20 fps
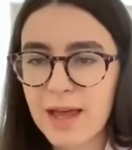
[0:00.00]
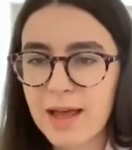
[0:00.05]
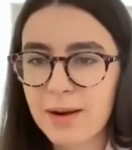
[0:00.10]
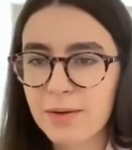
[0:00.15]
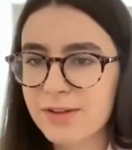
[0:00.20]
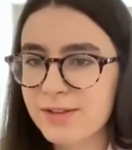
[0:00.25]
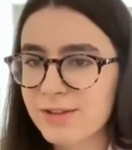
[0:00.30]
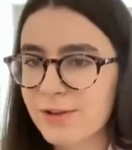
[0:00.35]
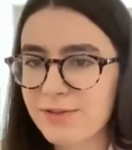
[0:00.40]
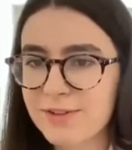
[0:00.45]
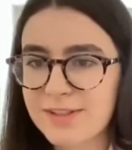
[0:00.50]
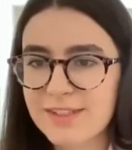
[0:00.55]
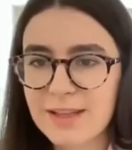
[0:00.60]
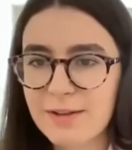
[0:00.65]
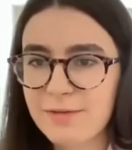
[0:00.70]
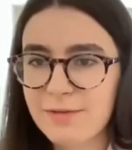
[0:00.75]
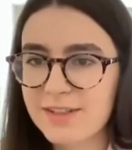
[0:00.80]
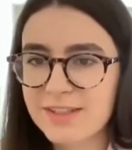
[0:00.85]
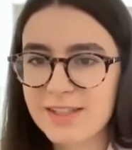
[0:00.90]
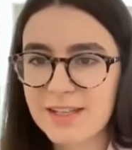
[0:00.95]
then? Because obviously
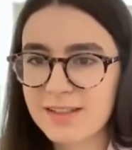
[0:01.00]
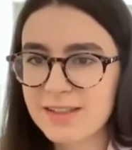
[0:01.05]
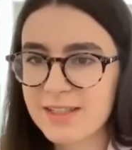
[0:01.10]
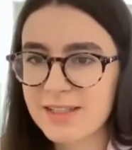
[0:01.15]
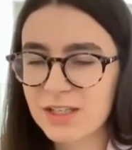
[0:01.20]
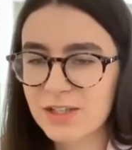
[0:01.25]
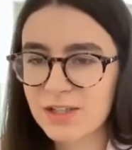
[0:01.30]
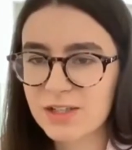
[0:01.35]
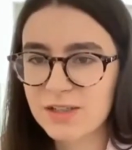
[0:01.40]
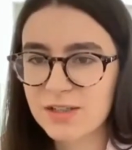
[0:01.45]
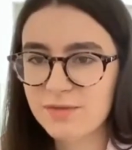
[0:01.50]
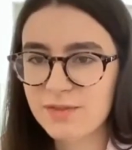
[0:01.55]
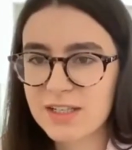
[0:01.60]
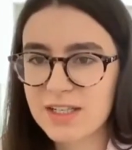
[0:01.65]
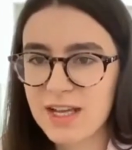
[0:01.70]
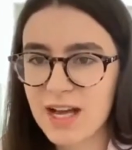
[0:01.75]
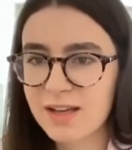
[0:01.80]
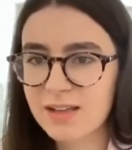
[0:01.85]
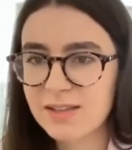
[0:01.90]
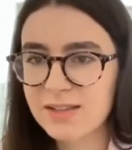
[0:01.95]
the facility is just
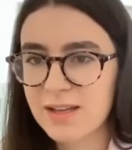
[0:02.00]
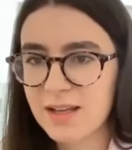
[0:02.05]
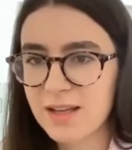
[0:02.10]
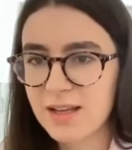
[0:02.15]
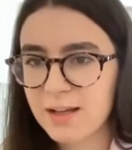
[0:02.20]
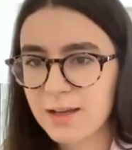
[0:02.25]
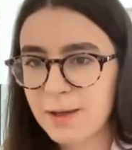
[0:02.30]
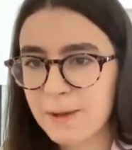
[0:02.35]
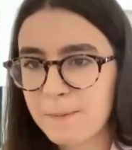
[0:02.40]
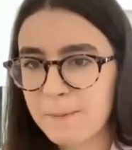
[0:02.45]
fantastic.